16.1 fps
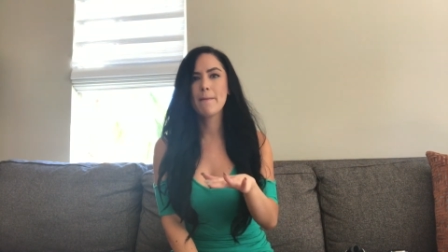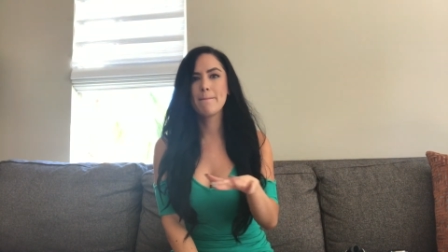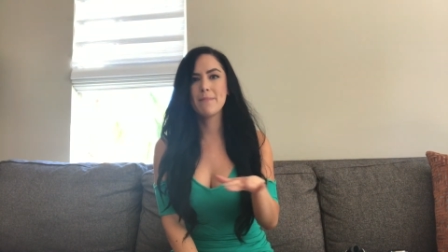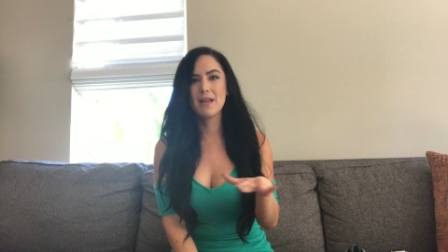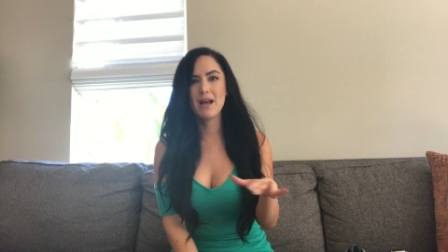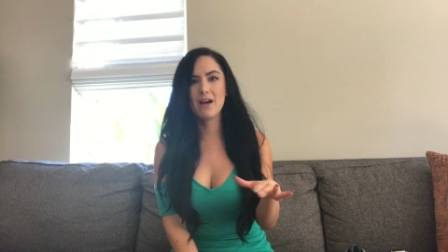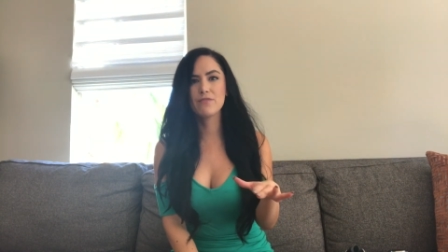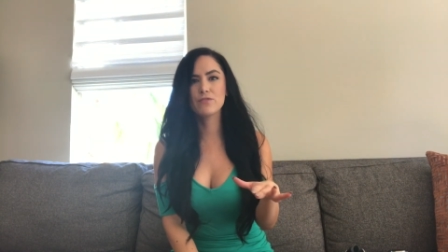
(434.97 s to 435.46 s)

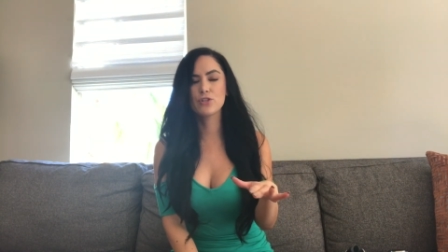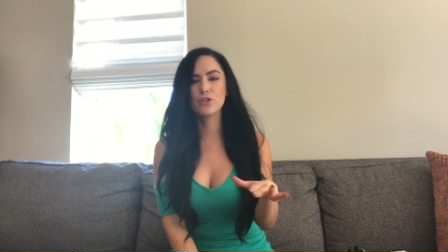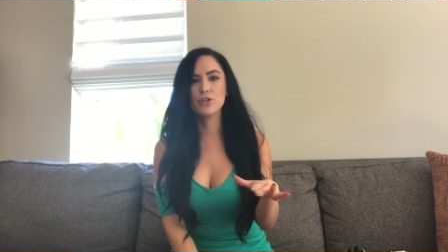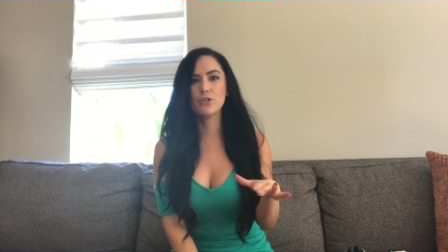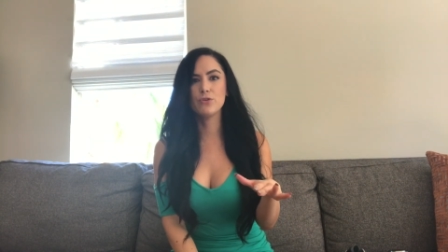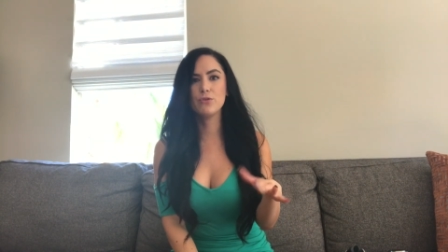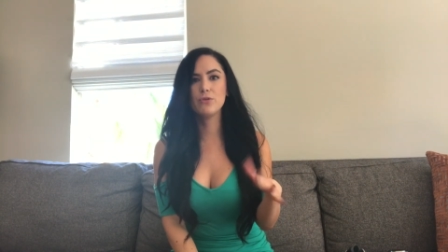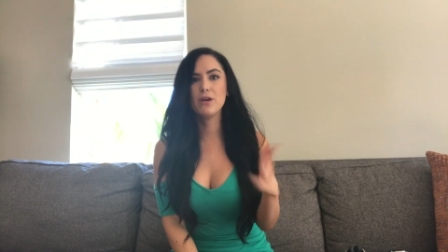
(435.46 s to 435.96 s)

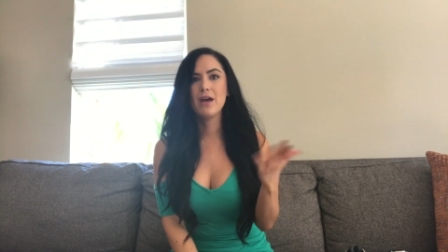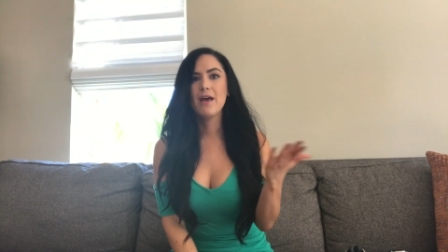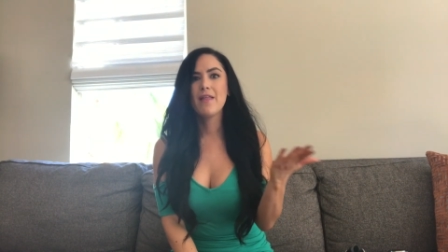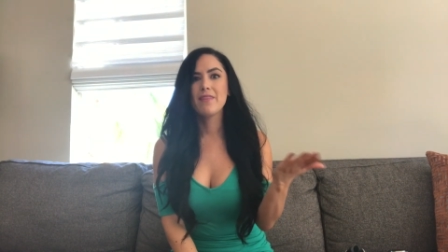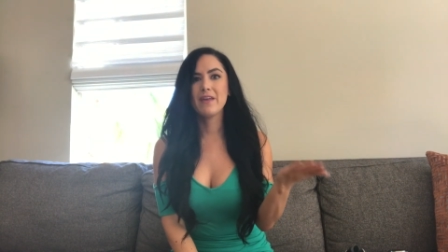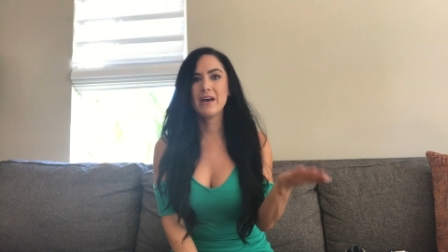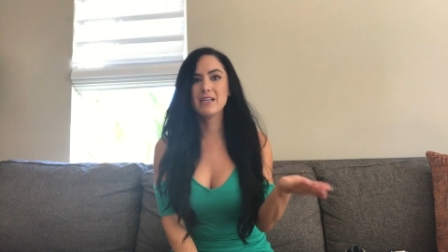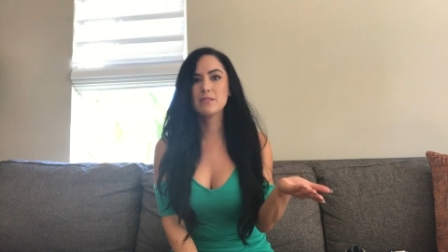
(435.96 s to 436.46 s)
mid-afternoon,
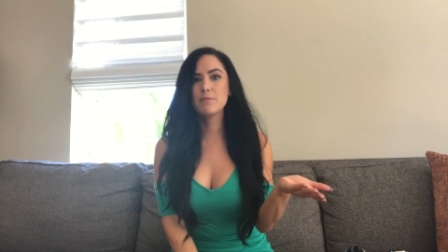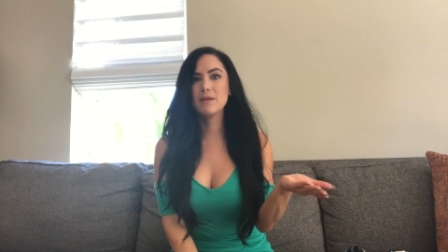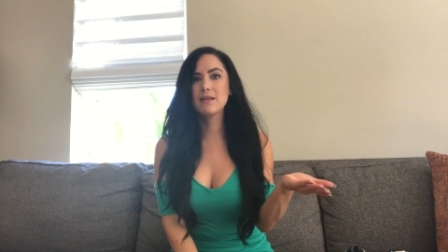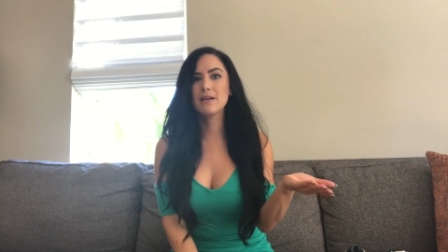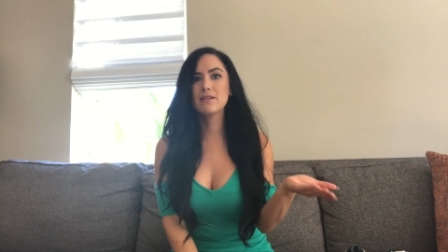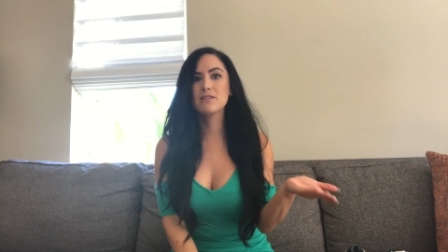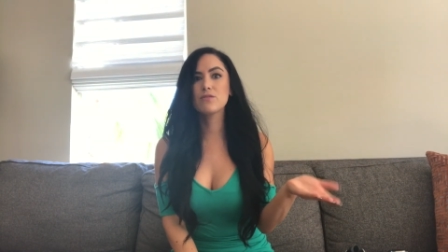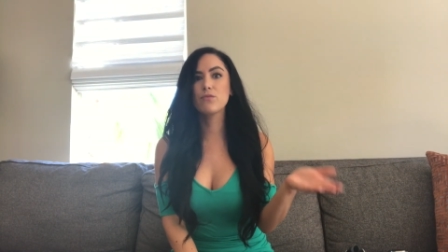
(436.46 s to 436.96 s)
that's
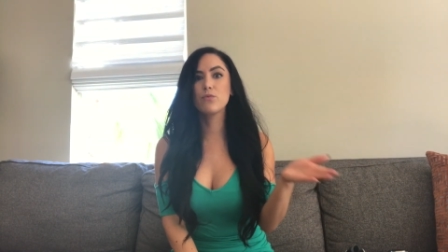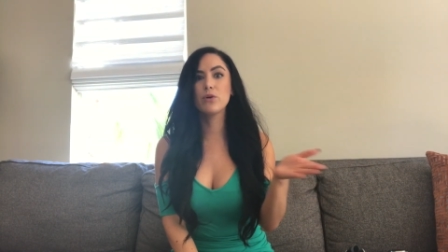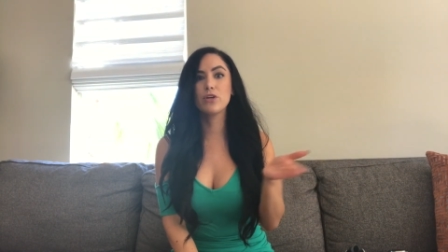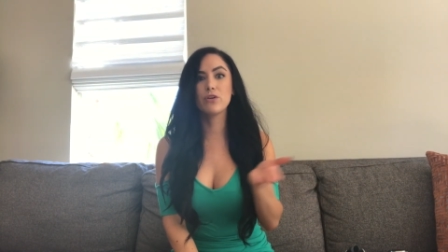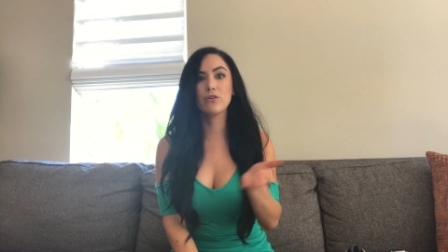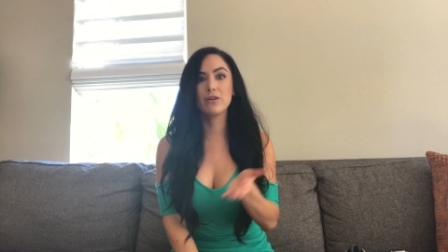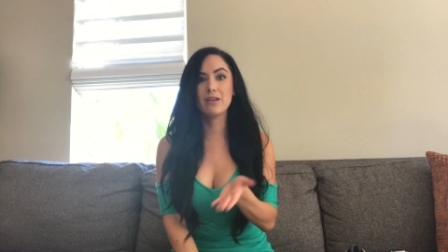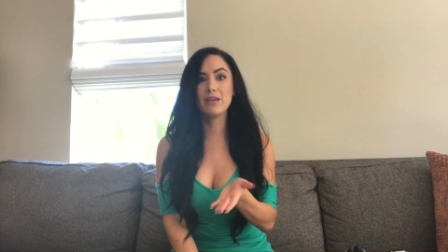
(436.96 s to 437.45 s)
because of
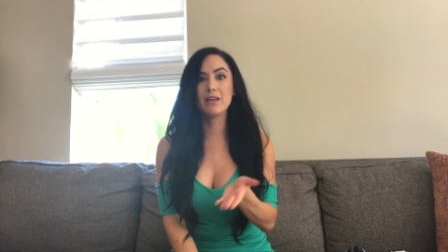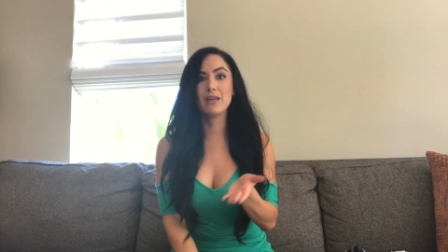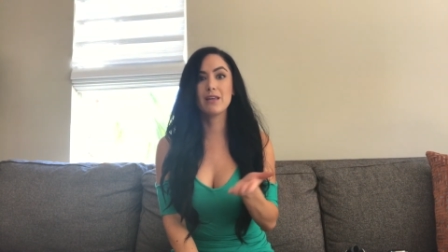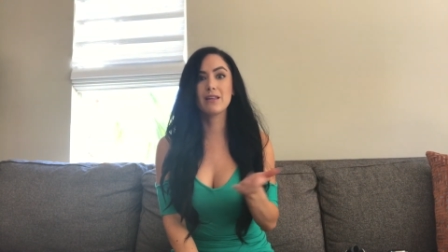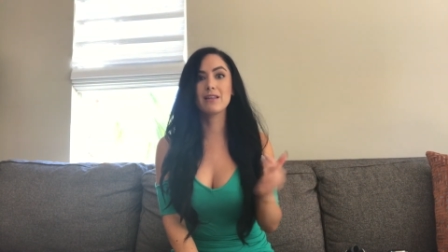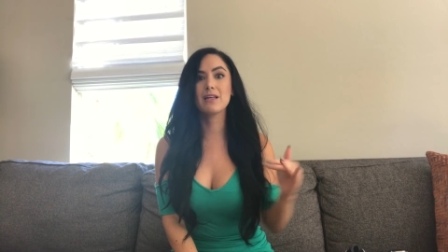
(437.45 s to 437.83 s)
what you're eating.